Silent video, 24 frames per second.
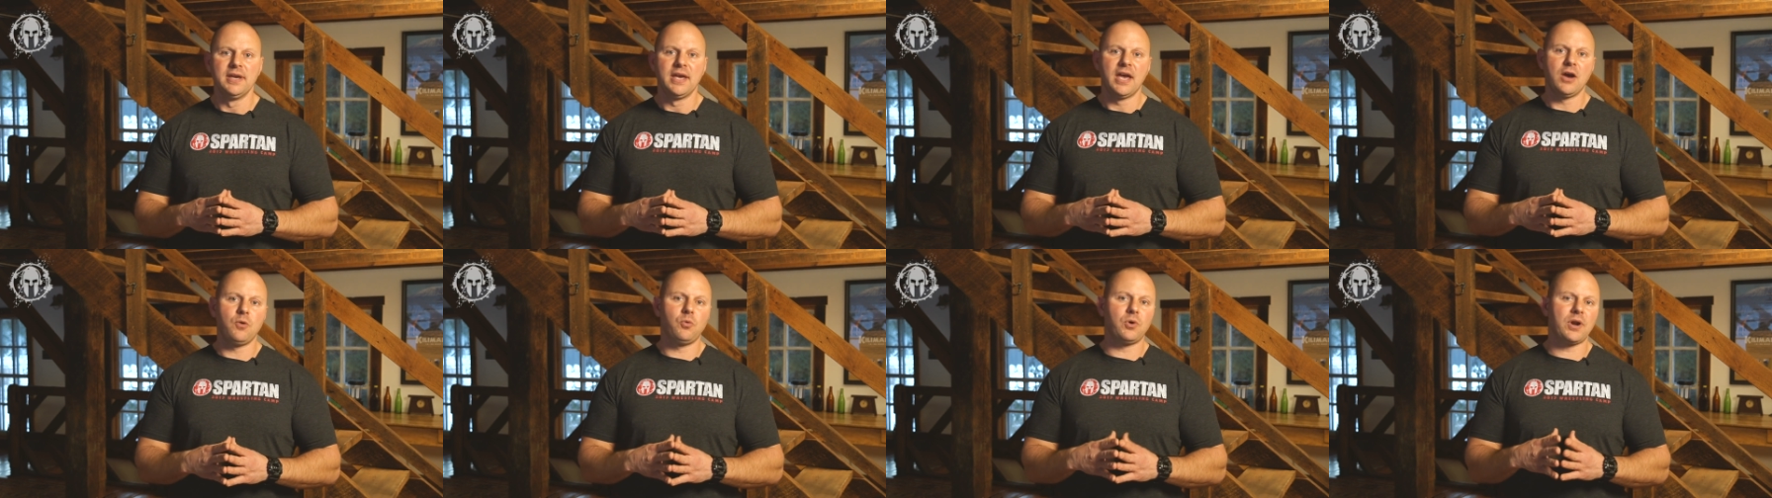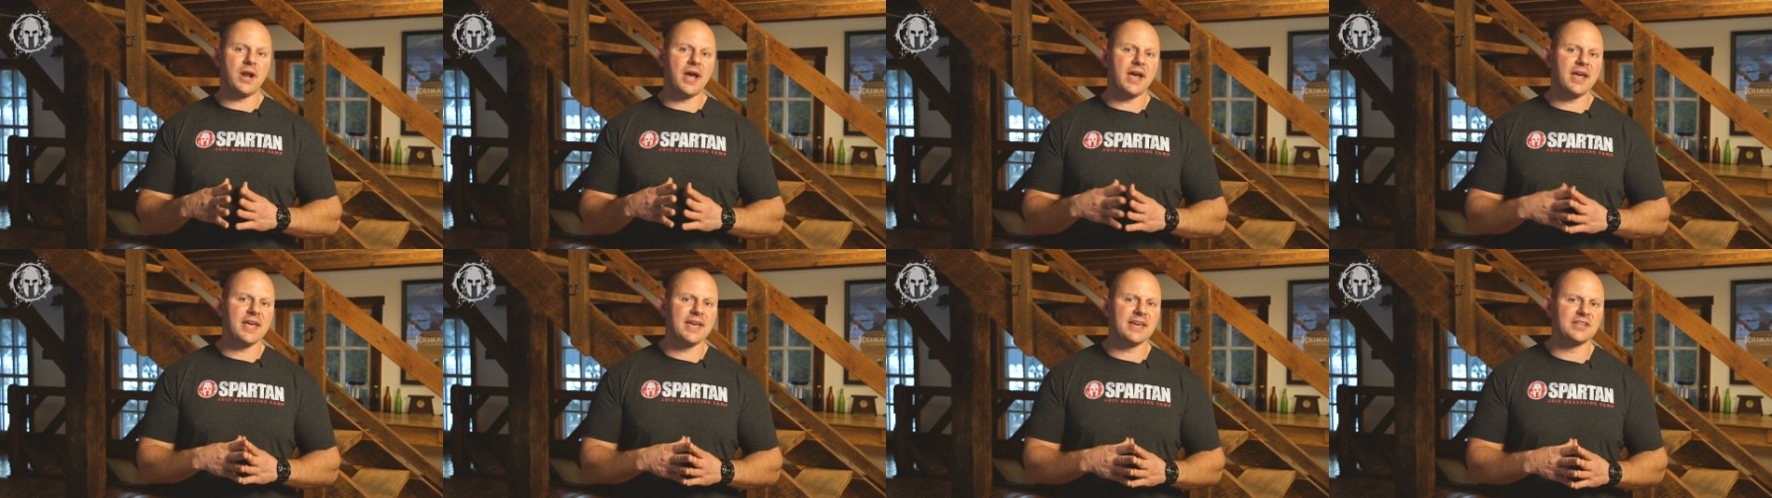And what
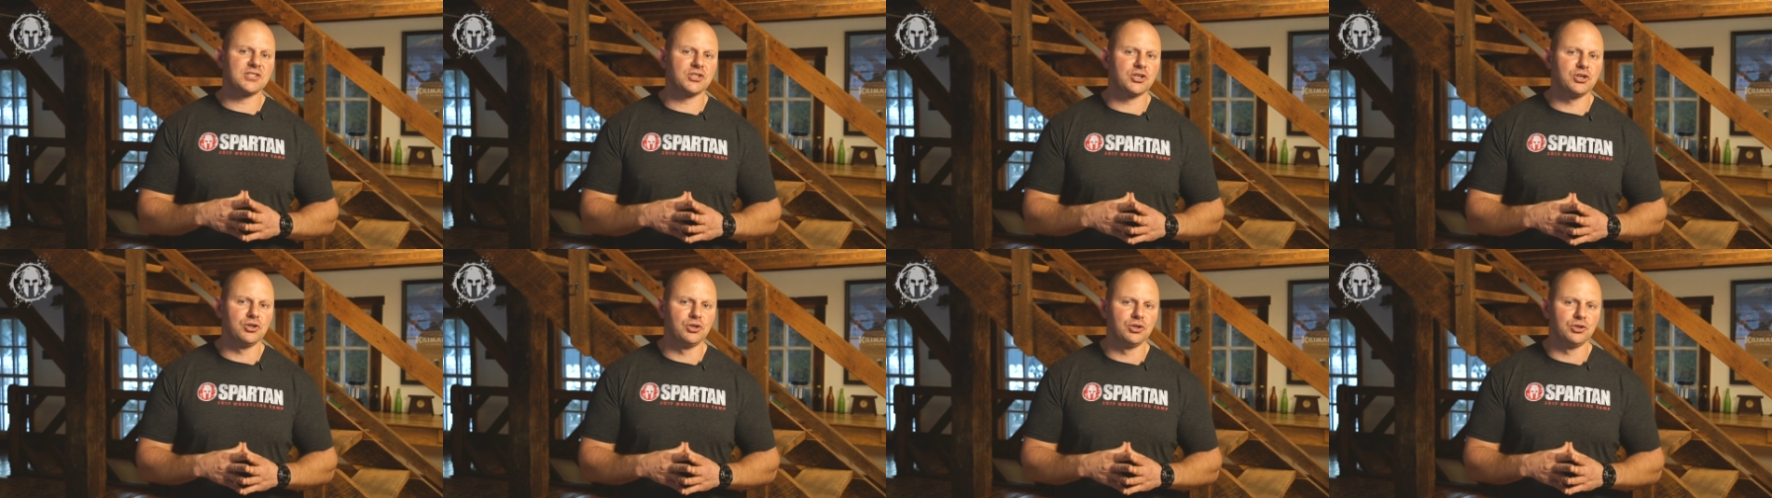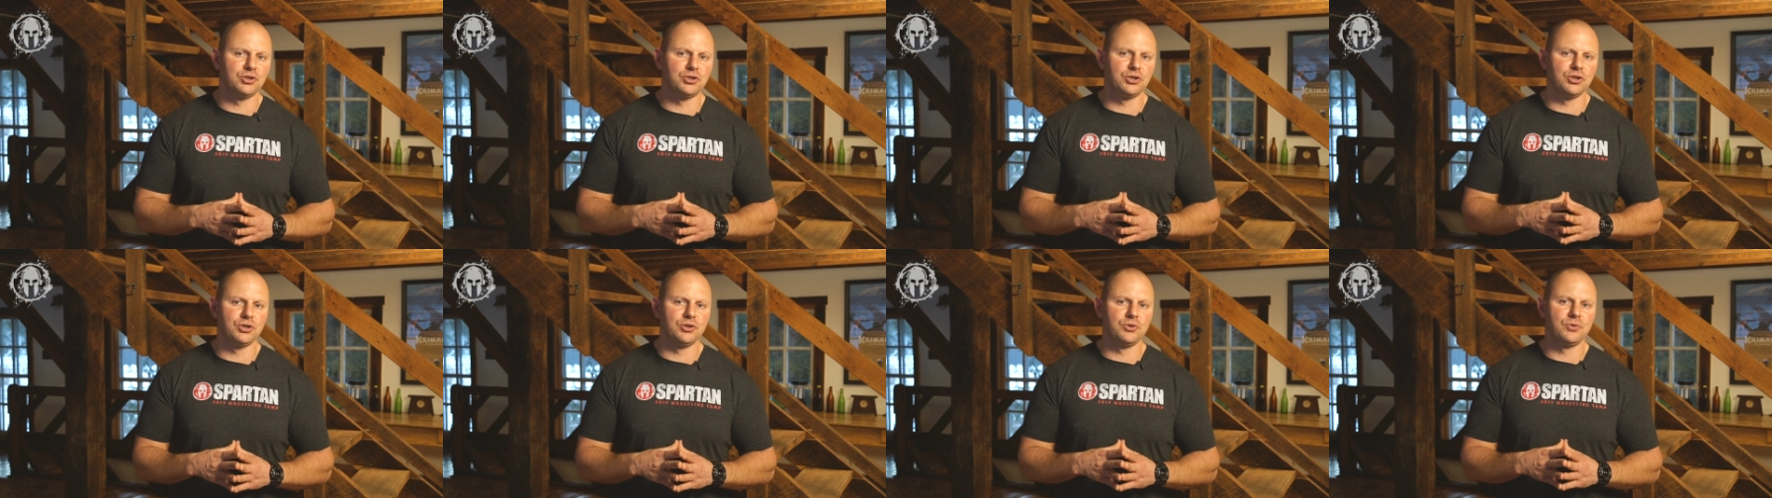I ask you to
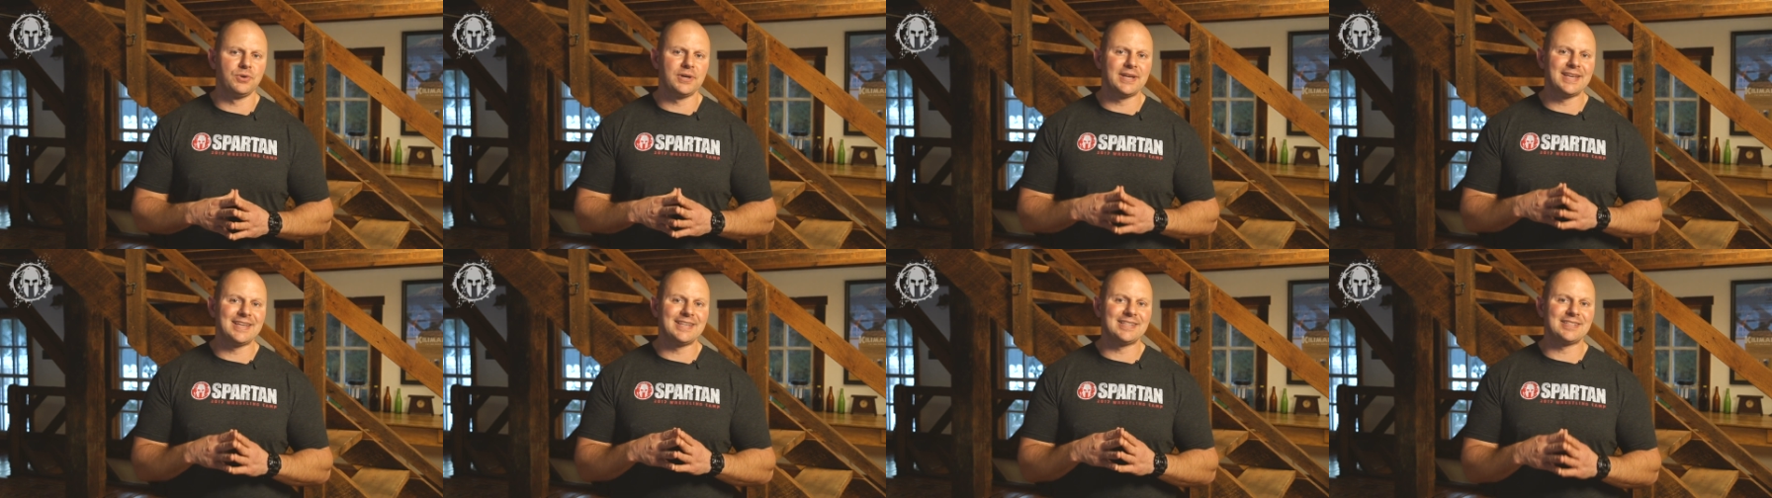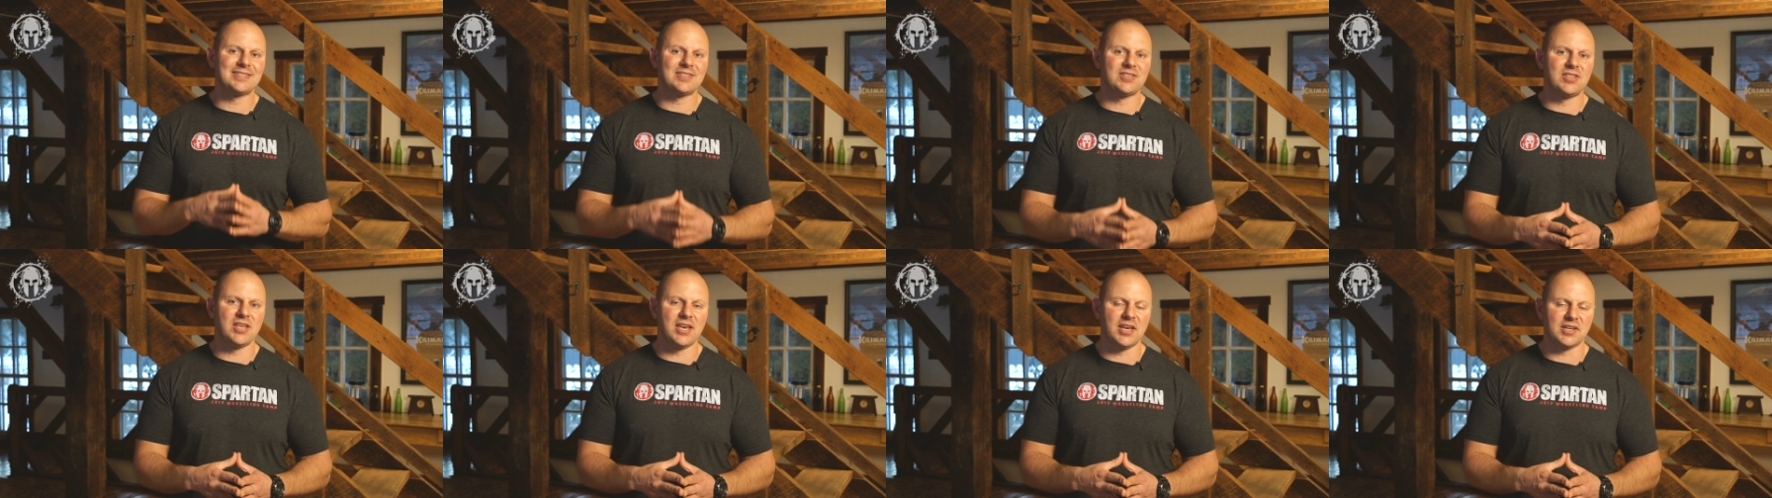do
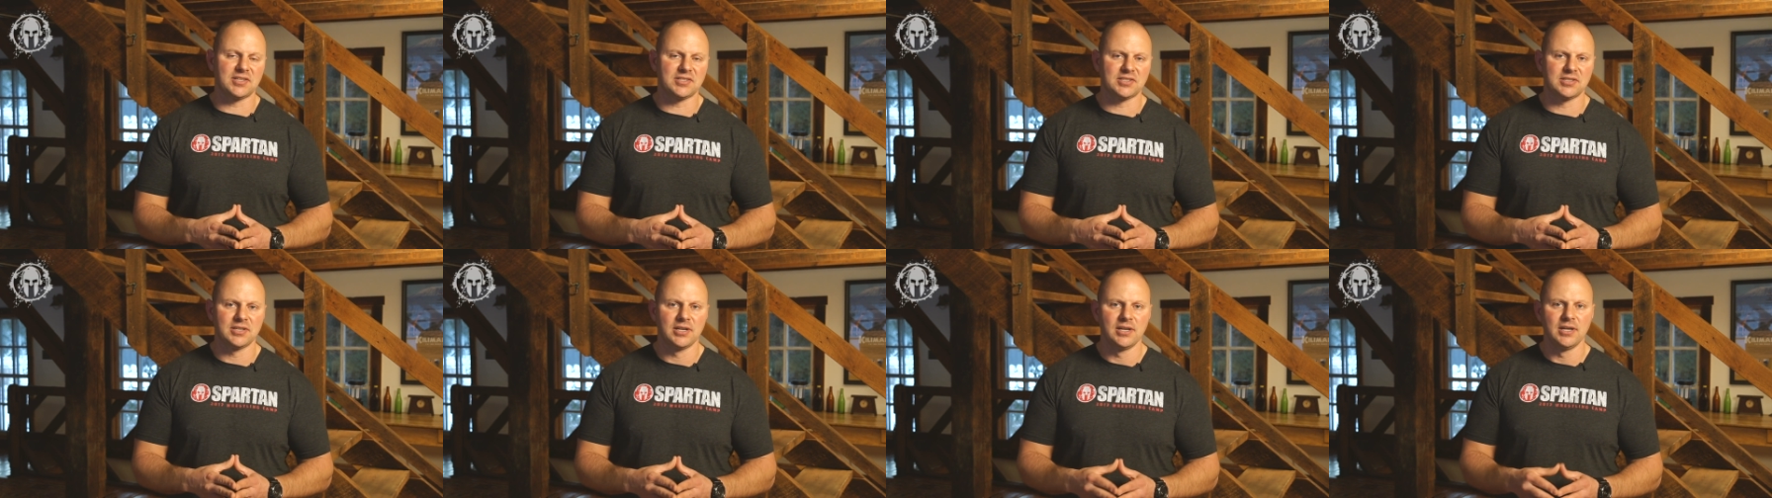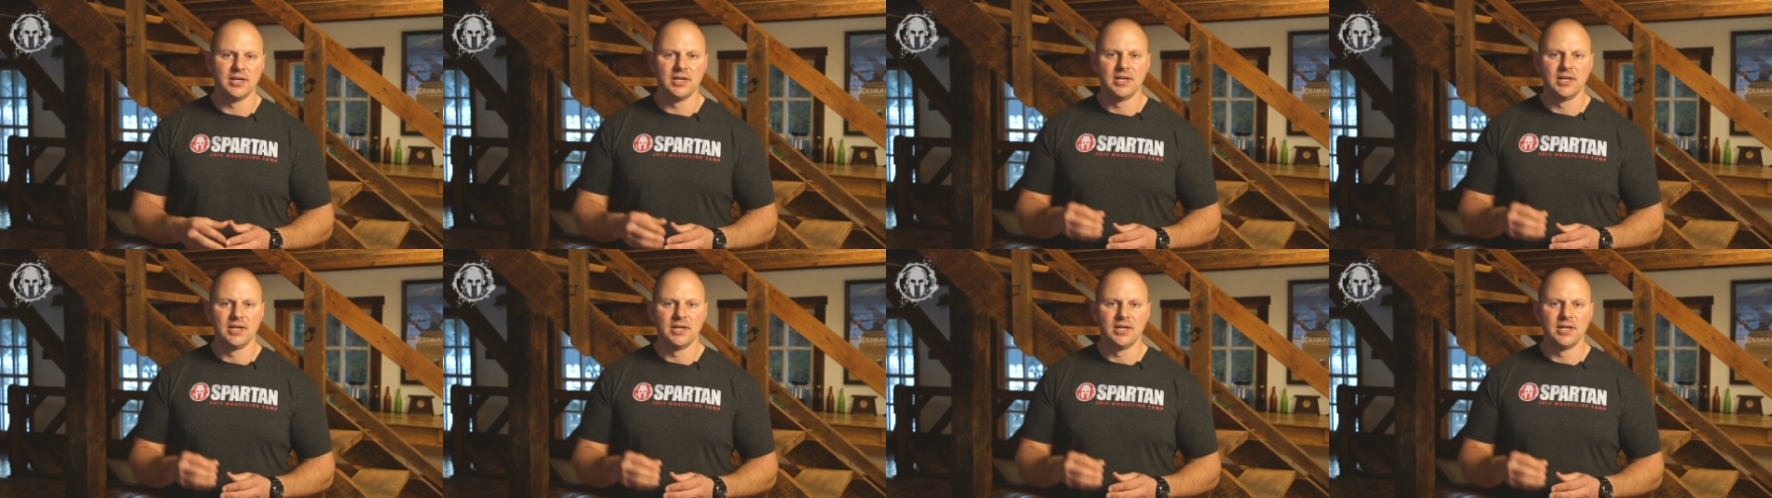is this,